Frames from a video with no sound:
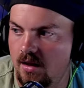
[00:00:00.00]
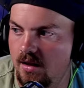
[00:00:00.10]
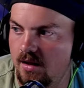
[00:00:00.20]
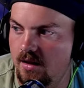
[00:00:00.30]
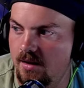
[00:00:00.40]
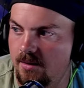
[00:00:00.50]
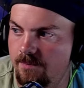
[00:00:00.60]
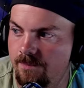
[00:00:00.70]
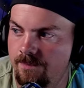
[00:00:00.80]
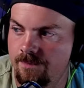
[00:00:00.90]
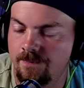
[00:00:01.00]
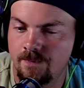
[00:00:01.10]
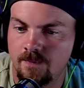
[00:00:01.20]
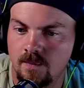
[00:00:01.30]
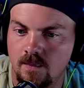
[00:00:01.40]
Um.
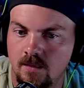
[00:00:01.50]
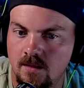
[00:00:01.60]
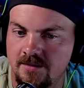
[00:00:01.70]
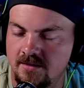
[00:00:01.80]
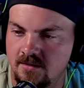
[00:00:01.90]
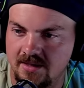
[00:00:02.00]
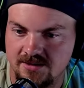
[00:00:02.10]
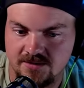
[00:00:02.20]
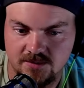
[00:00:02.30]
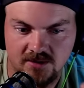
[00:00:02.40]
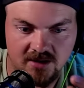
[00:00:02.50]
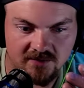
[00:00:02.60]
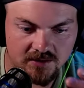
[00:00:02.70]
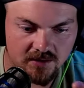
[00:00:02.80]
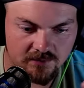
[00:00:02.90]
The Last Resort
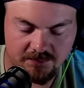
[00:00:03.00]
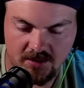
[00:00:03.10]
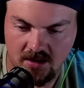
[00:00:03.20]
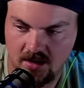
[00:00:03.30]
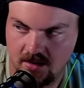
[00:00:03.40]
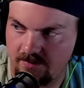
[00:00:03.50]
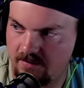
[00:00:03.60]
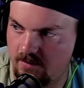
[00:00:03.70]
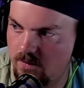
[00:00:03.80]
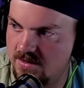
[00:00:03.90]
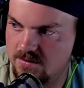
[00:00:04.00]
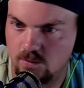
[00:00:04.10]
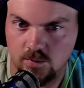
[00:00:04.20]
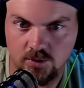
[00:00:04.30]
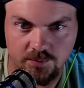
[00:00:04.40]
cover, uh, the Watch the
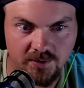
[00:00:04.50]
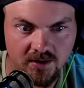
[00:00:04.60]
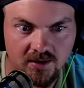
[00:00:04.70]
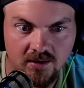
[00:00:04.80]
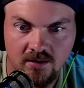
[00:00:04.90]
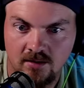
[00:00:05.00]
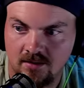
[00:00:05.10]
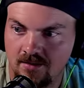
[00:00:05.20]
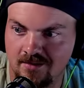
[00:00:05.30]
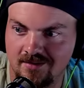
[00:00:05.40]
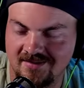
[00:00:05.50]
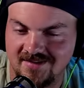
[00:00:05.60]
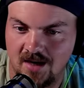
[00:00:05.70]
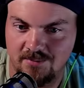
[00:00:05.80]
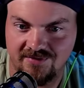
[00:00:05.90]
World Burn,
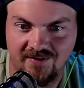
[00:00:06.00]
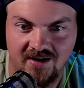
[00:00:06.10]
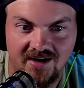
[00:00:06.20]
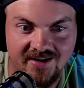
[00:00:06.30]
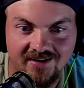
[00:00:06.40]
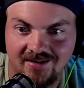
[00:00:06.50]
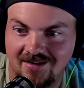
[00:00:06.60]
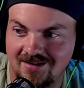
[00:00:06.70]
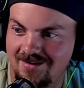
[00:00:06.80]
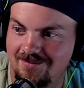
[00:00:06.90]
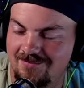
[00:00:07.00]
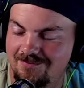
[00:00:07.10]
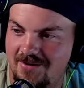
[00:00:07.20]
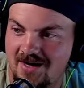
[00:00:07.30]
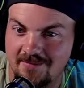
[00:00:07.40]
Zombified,
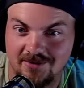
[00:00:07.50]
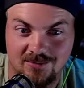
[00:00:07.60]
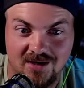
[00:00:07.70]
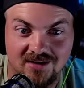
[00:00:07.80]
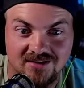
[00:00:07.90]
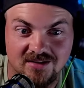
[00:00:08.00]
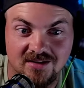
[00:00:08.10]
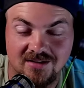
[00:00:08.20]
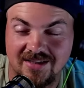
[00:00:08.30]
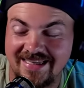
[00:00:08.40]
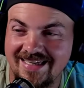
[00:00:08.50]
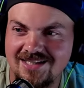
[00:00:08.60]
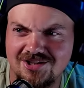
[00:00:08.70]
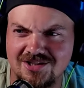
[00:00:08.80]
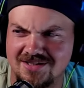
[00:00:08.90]
Popular Monster. Like,
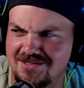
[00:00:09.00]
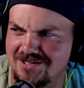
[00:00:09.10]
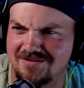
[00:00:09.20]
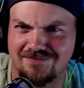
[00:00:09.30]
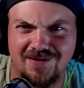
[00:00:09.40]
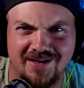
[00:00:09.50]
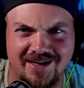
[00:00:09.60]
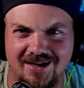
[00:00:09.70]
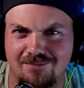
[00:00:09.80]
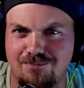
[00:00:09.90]
he's just, just fucking,